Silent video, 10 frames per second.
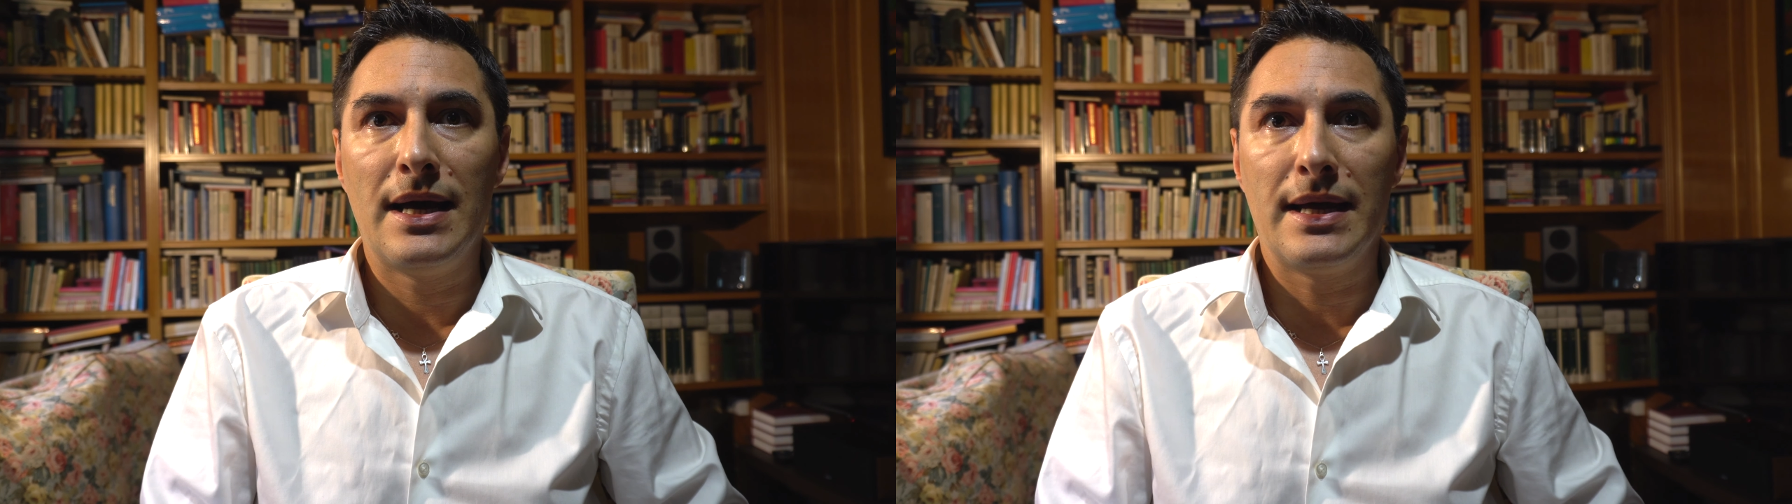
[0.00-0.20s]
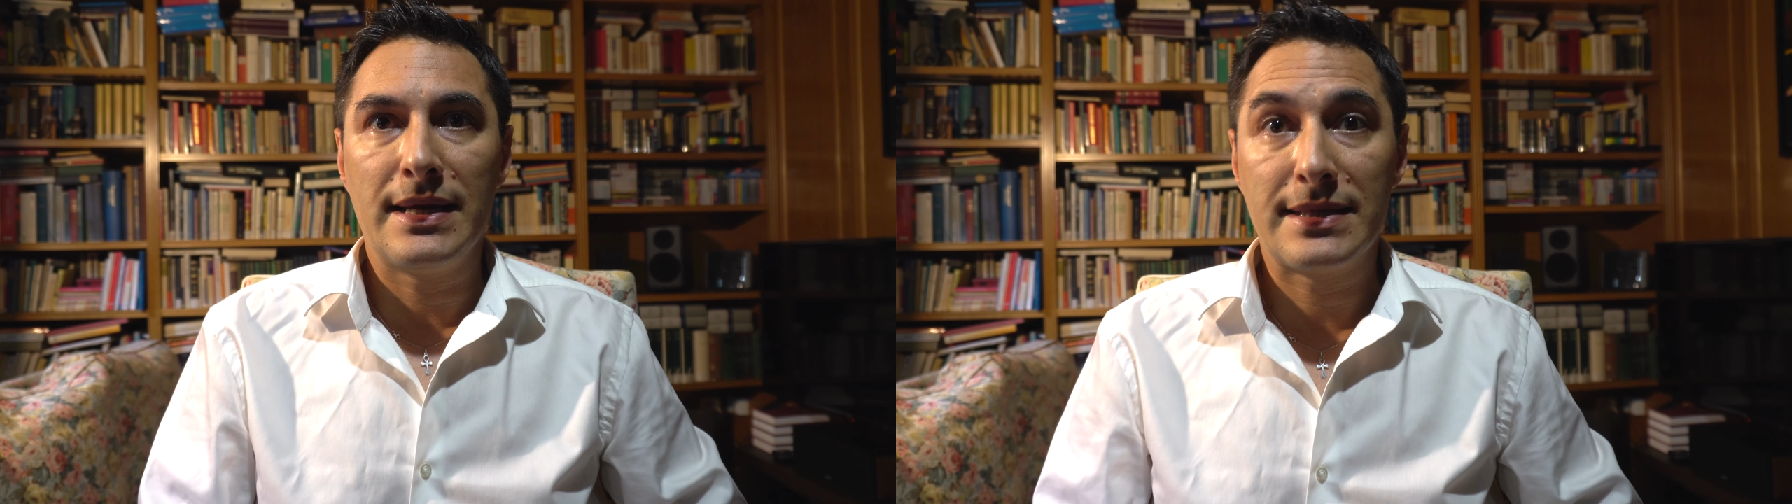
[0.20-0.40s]

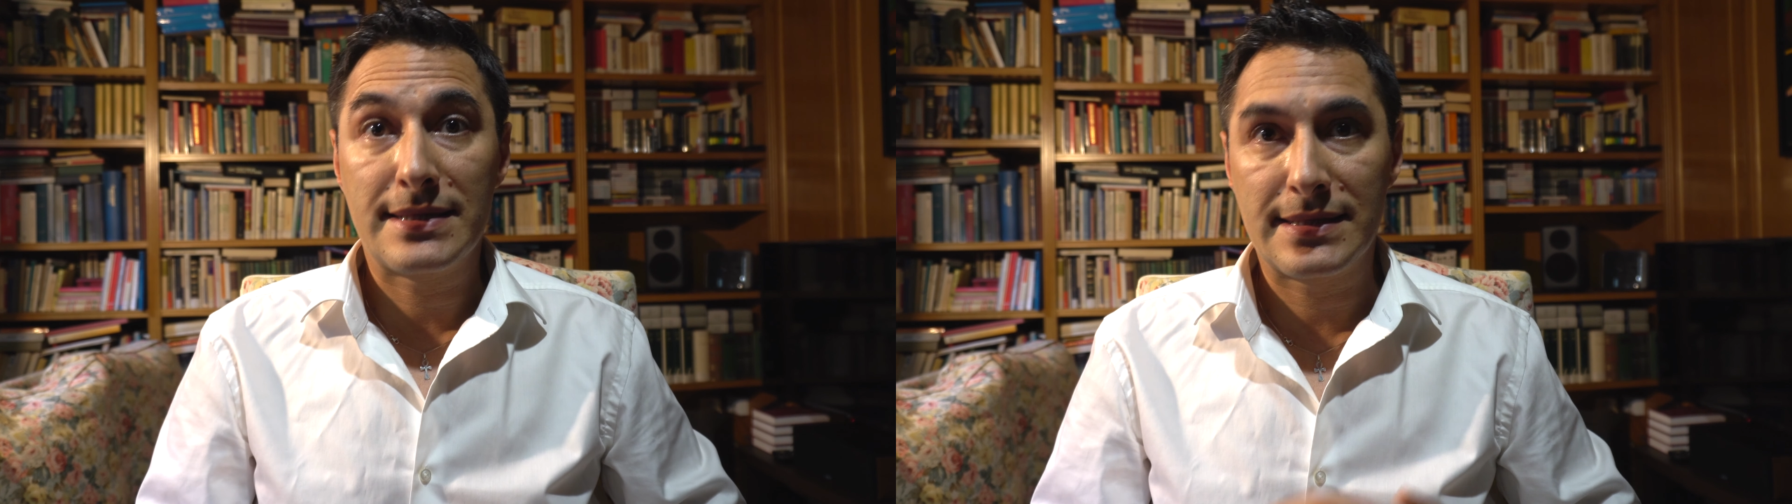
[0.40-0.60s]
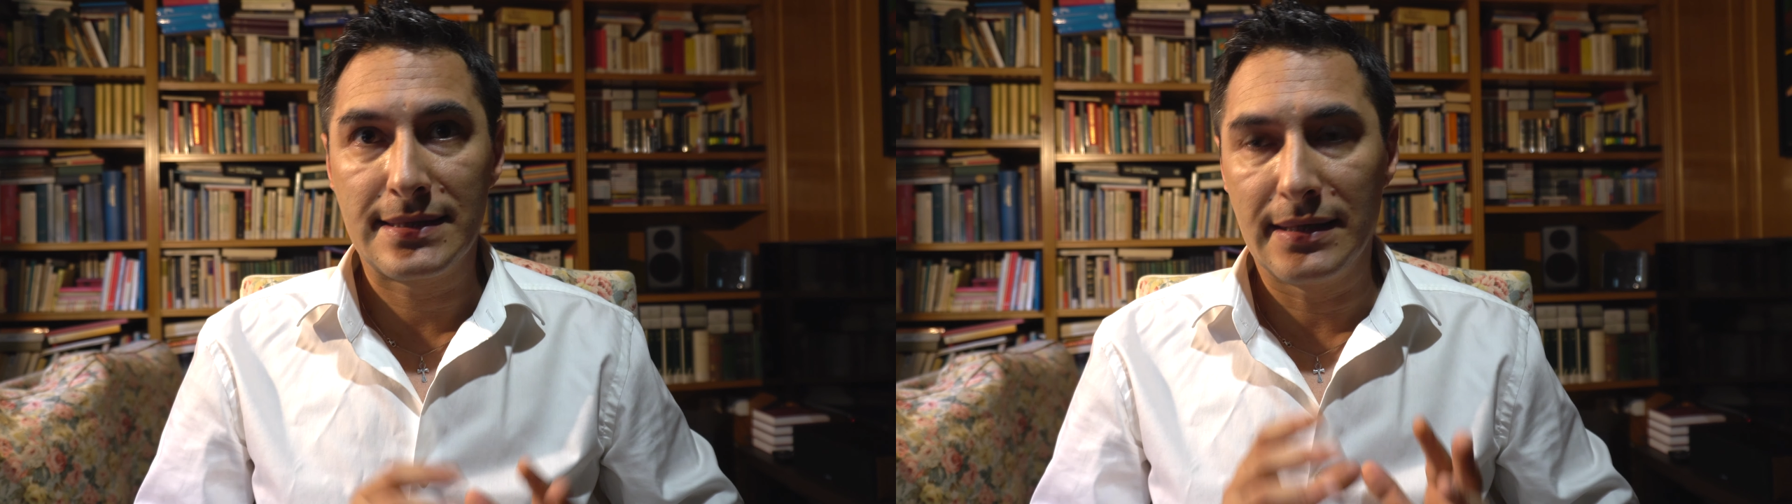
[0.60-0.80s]

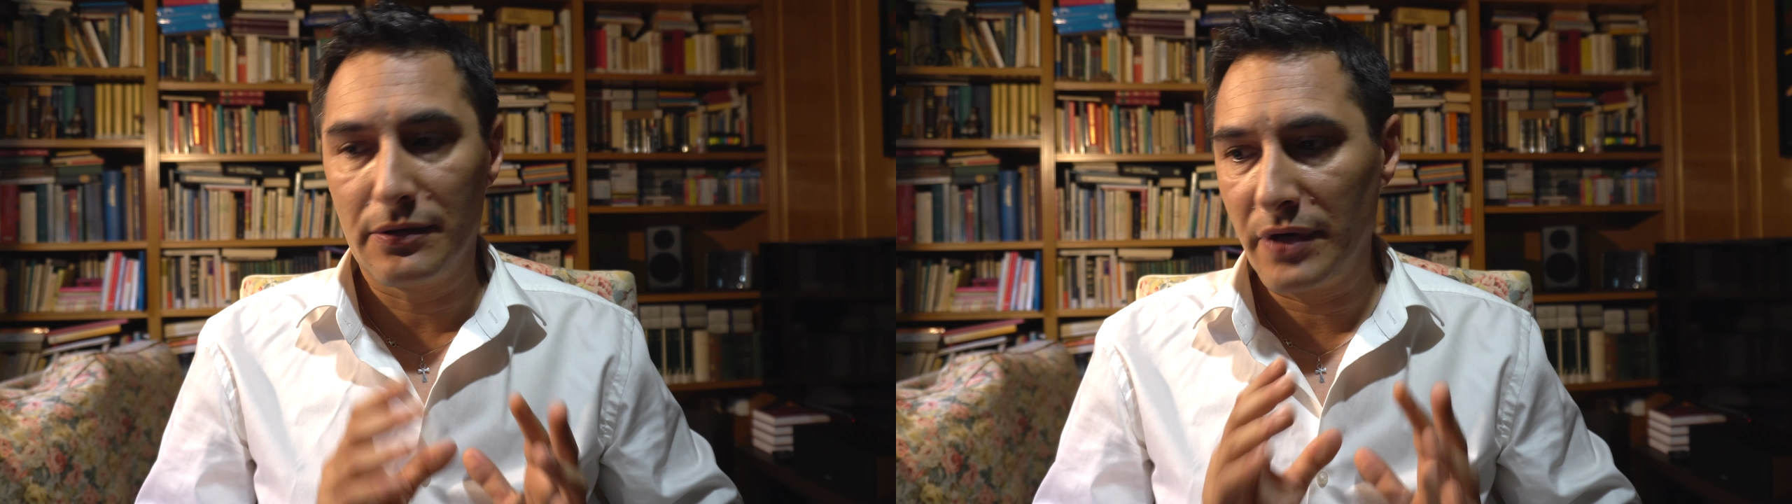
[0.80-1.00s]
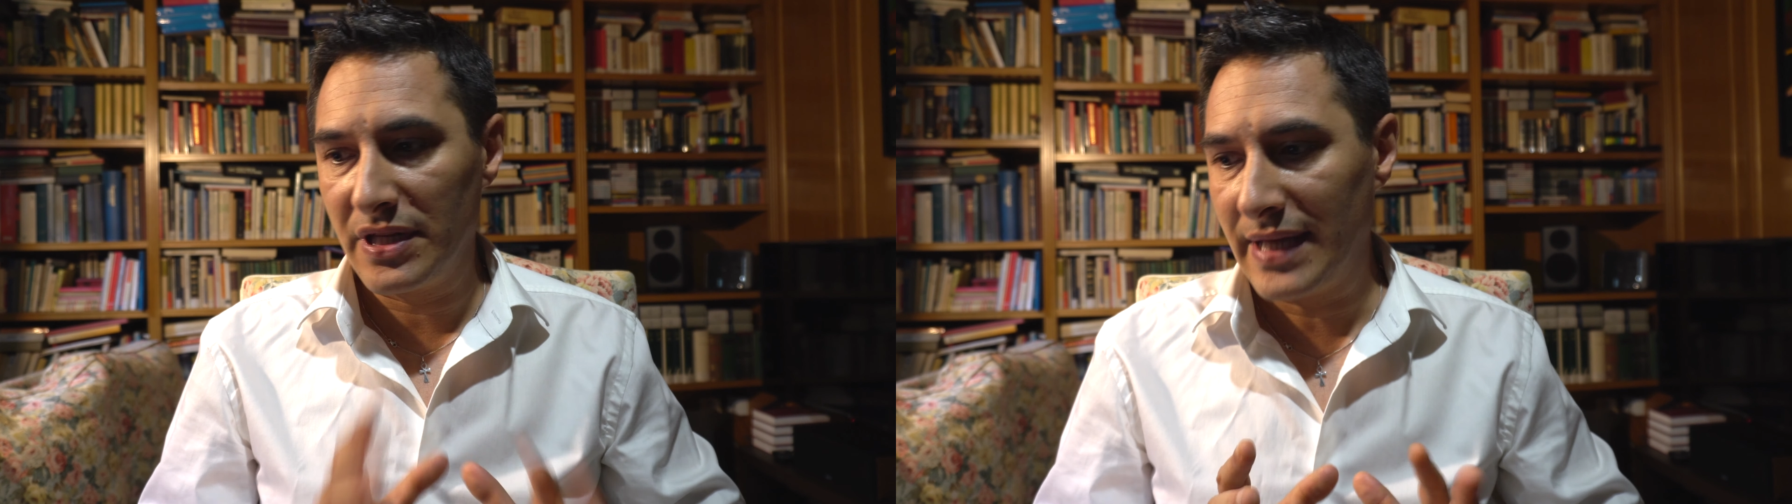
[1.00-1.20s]
It's
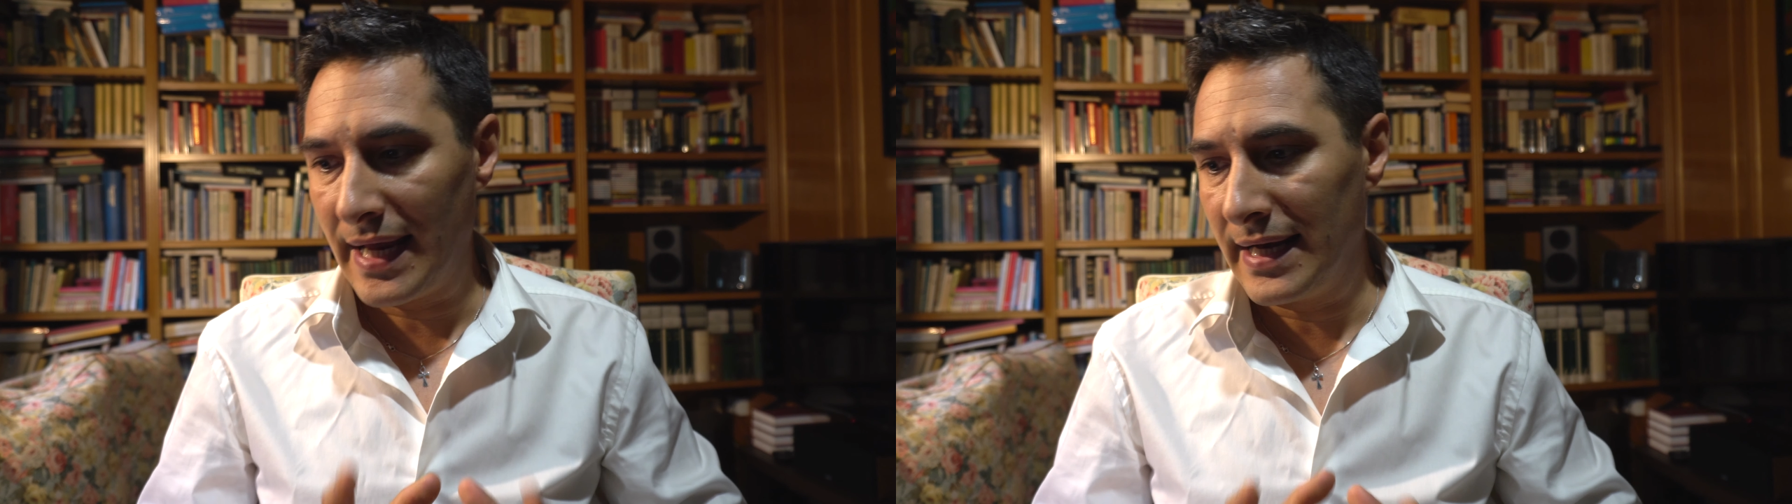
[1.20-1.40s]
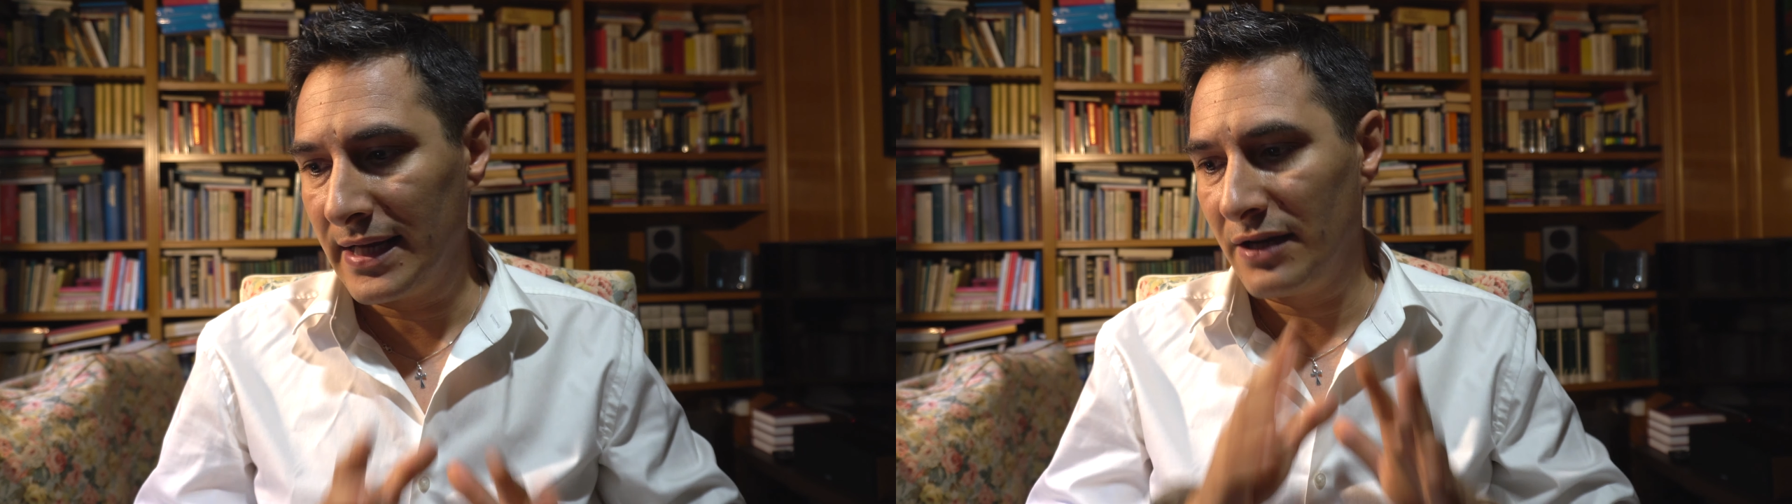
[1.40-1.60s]

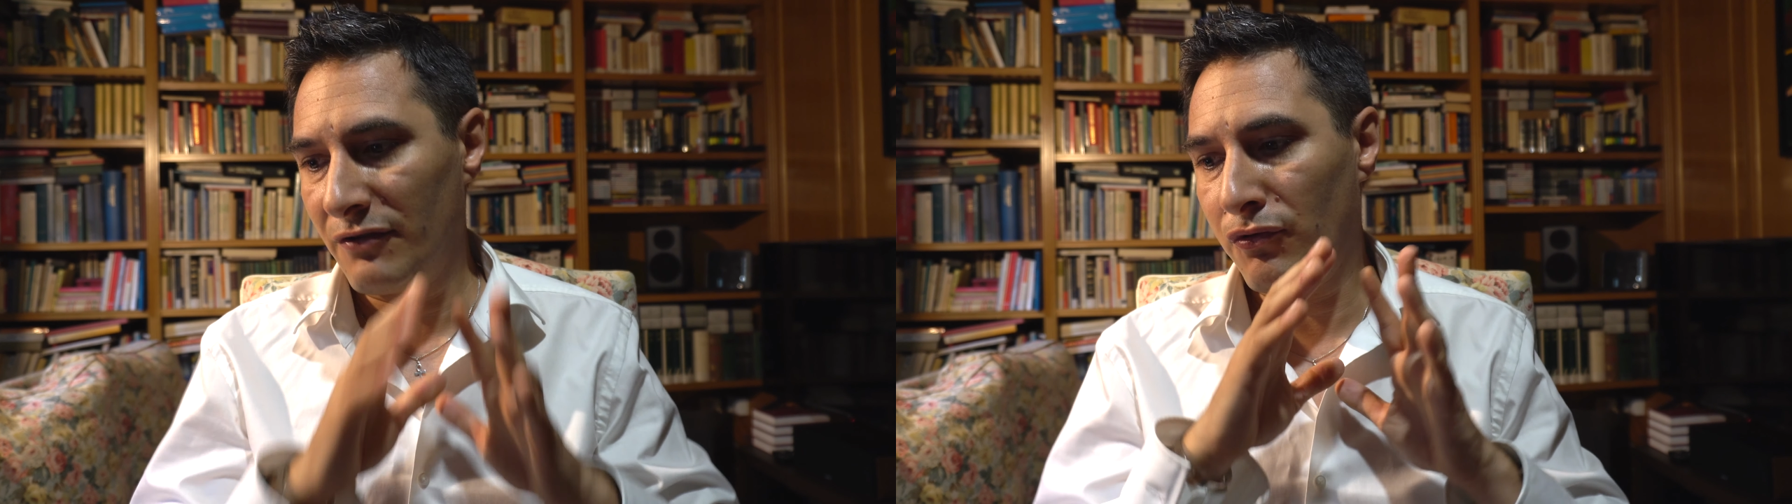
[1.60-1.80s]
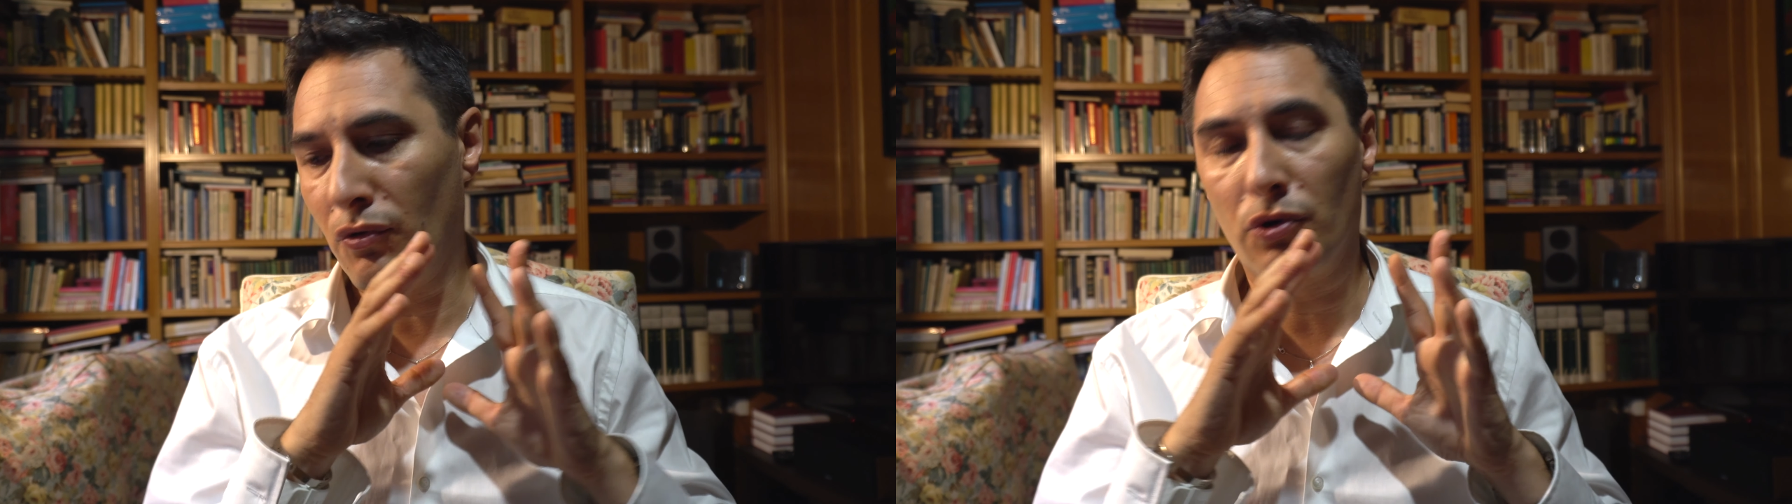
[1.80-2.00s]
retailing
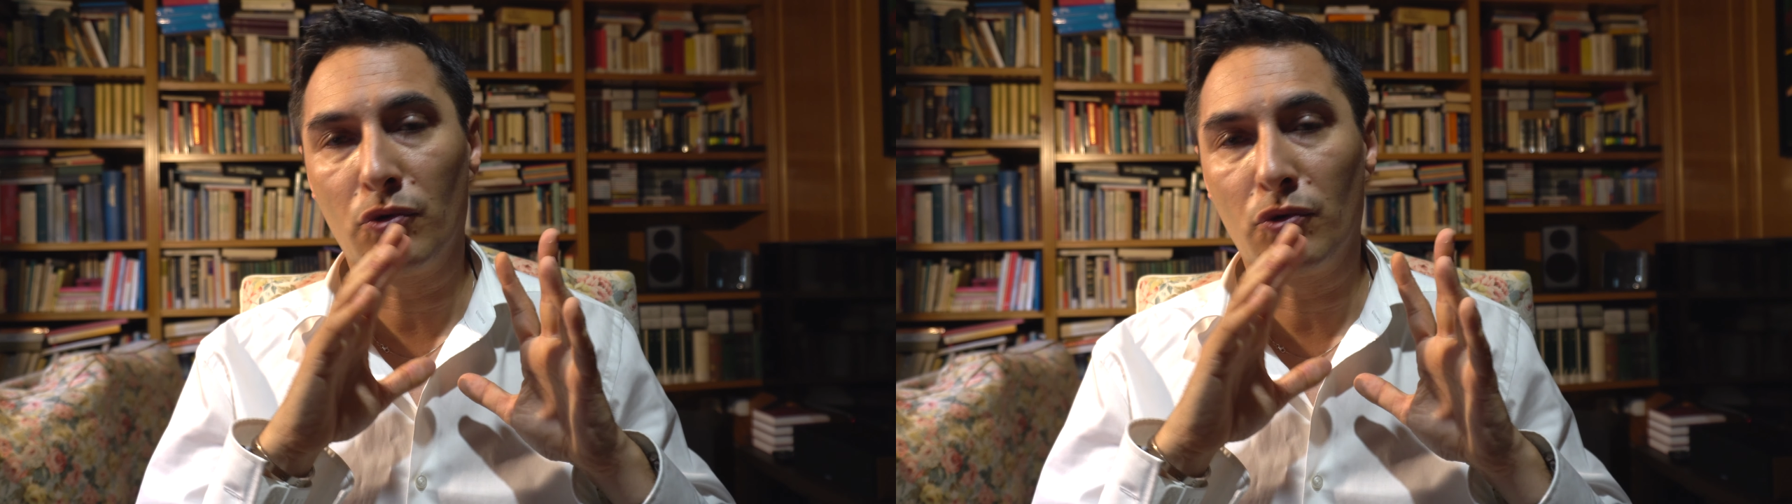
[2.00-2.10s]
for